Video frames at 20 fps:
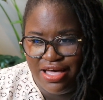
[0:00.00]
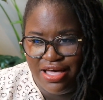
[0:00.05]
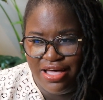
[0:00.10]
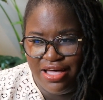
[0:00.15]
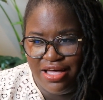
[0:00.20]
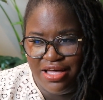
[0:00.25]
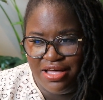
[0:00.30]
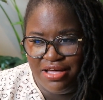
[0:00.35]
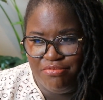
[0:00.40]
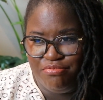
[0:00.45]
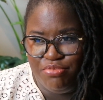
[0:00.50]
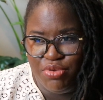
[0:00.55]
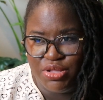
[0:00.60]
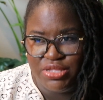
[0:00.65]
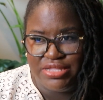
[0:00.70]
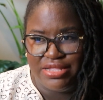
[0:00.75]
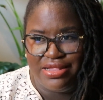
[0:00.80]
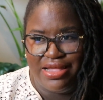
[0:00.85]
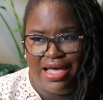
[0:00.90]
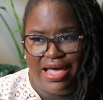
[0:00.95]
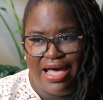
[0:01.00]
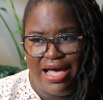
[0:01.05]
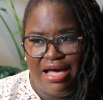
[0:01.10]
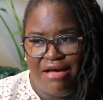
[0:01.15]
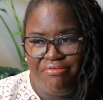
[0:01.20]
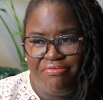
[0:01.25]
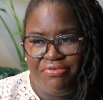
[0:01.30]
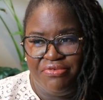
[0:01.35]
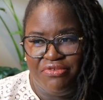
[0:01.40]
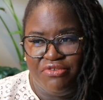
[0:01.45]
uh, books that I
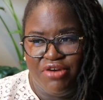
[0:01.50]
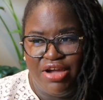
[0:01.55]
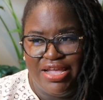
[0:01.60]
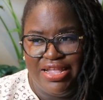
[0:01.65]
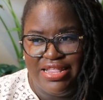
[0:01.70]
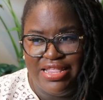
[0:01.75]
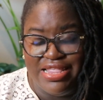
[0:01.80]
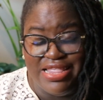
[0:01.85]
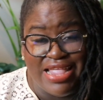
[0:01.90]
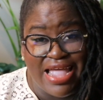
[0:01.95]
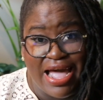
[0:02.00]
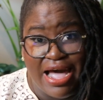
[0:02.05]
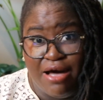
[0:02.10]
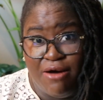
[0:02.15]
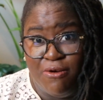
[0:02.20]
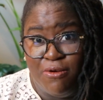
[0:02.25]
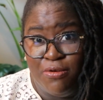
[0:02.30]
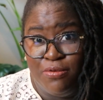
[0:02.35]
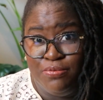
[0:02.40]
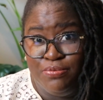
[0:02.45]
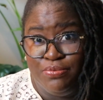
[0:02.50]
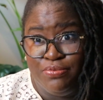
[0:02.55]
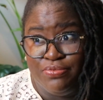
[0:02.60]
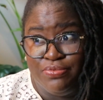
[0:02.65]
have for right now